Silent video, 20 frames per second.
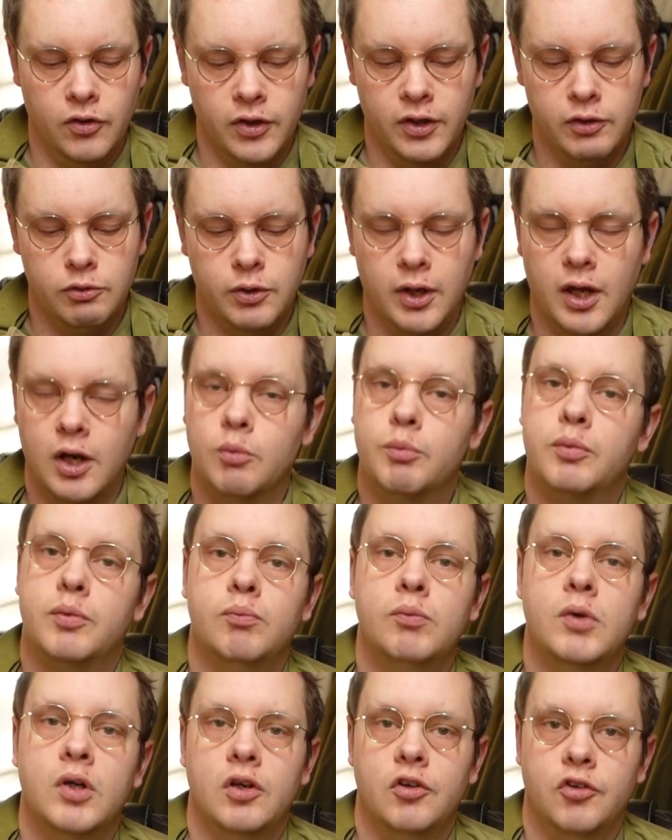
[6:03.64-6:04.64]
this would help
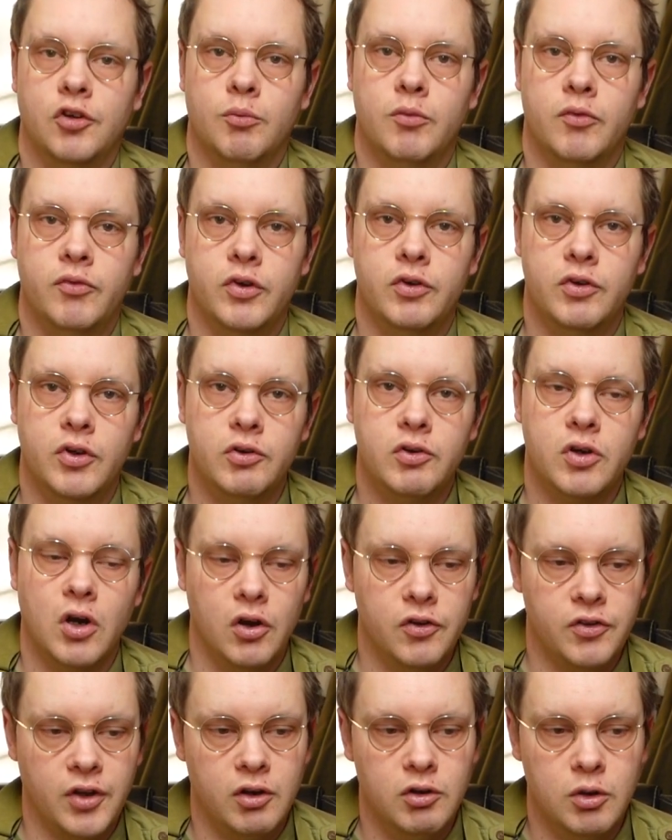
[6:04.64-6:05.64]
some of you new
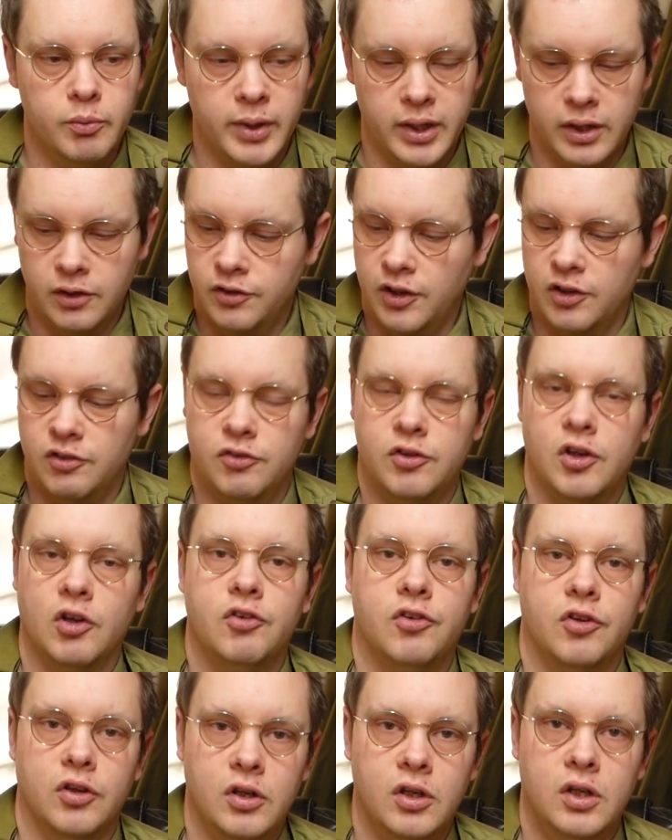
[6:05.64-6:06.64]
guys out a bit, because that's
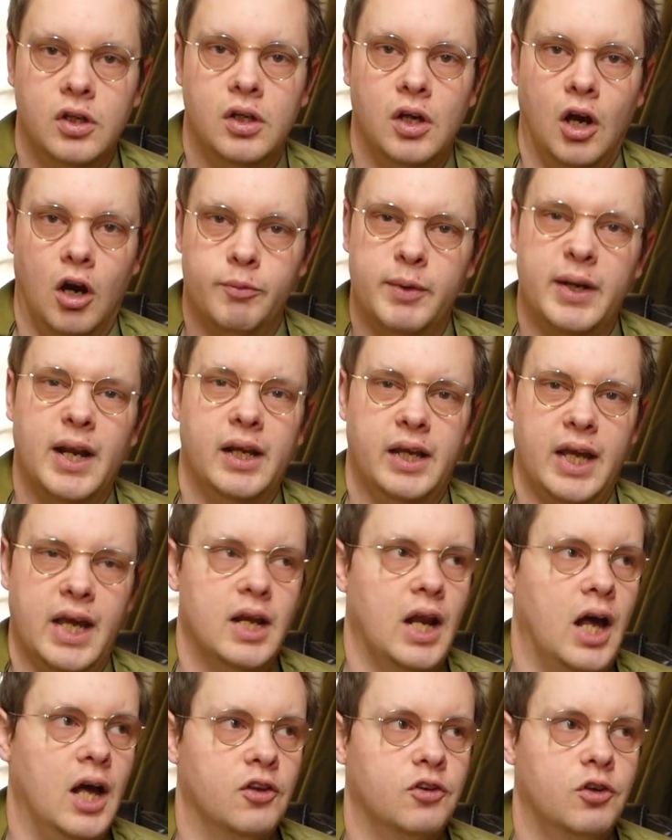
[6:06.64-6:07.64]
just, I've been
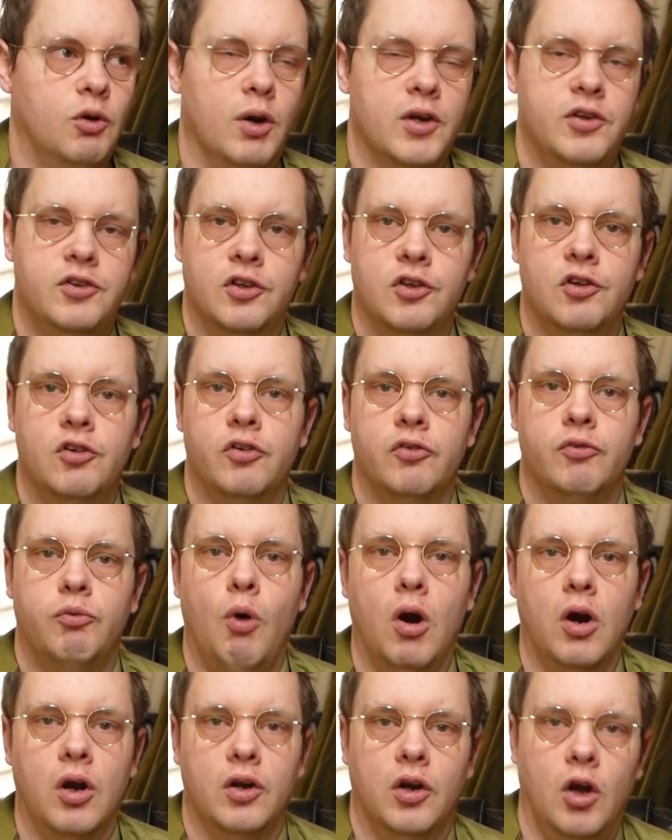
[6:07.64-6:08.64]
getting asked questions of
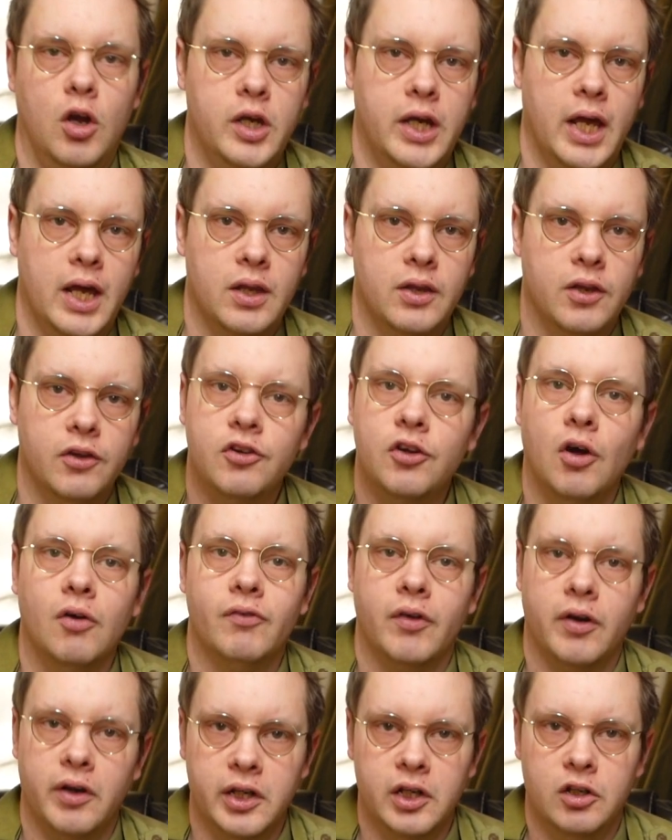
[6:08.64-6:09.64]
what can I get that's not
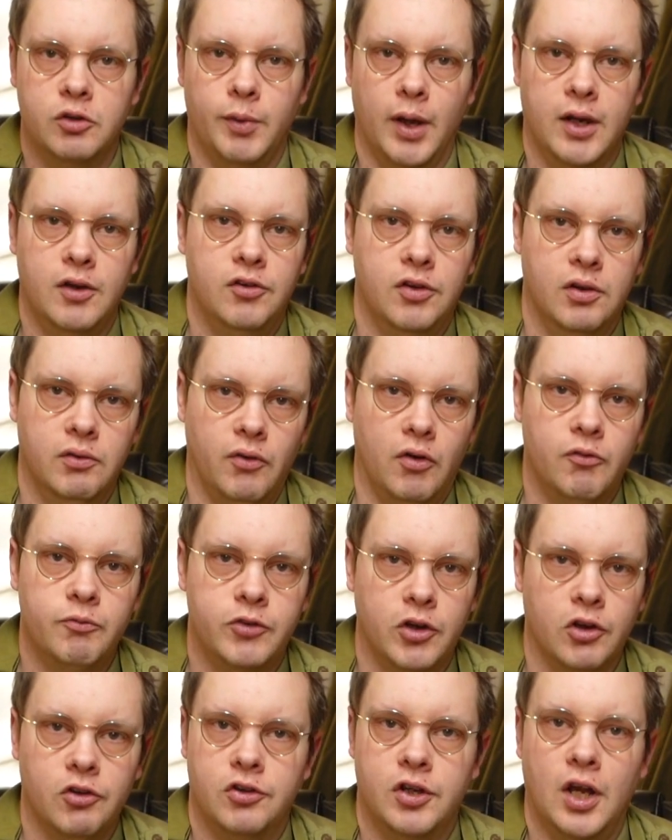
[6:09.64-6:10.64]
very expensive. I've
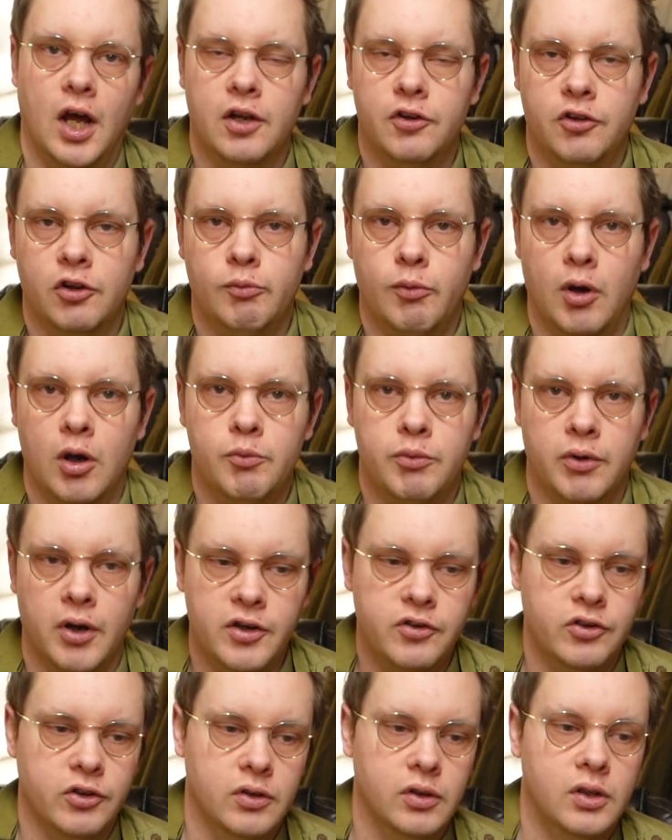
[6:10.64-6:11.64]
just started doing my
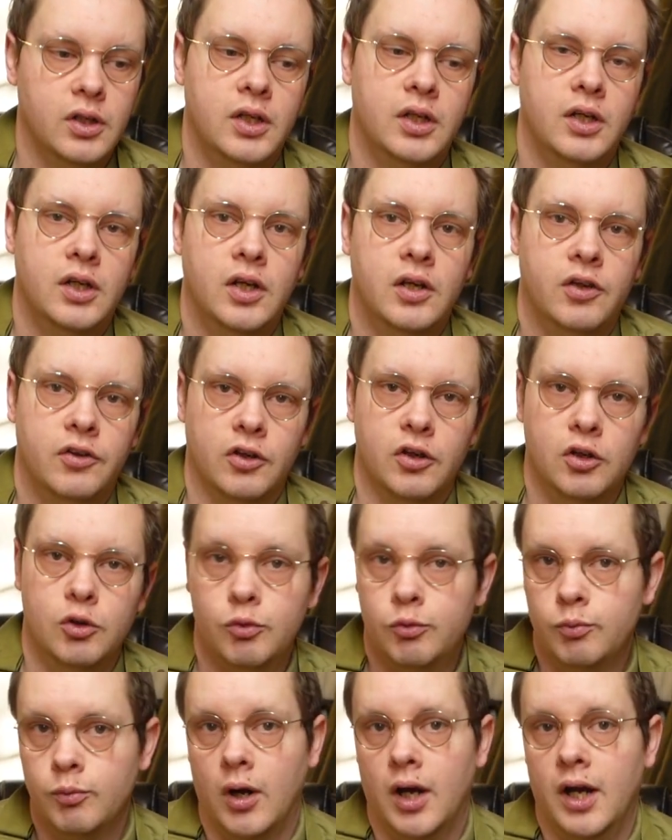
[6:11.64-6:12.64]
impression.
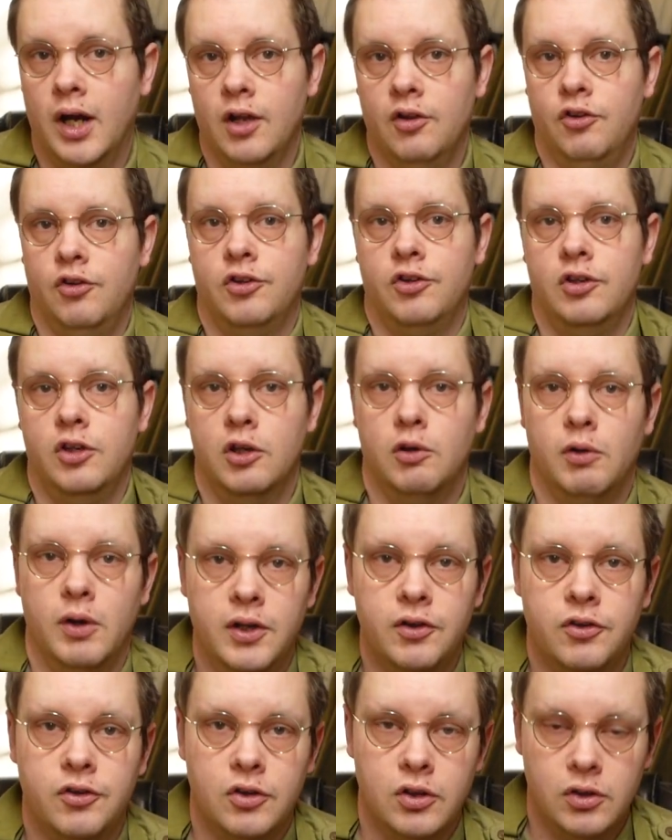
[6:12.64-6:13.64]
So my answer to you
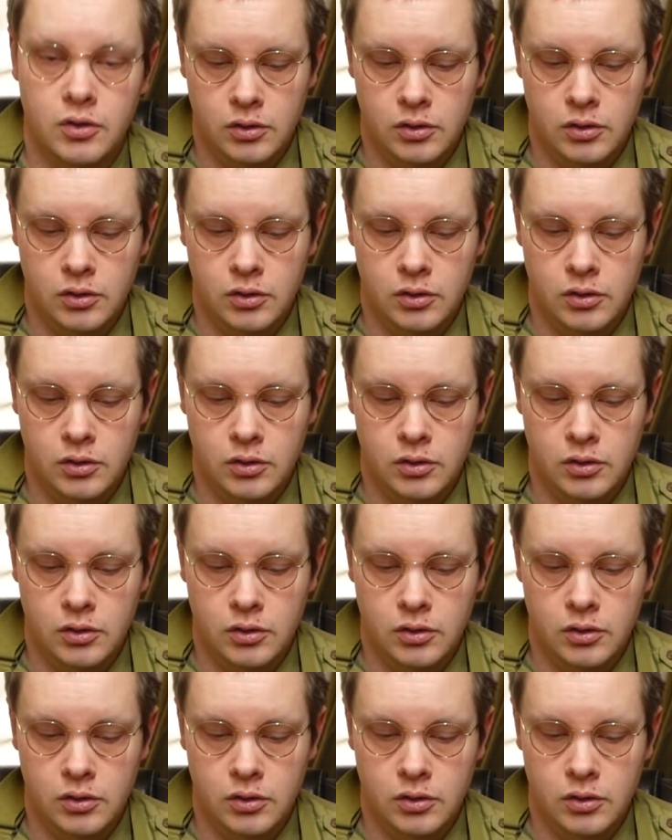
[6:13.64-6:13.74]
is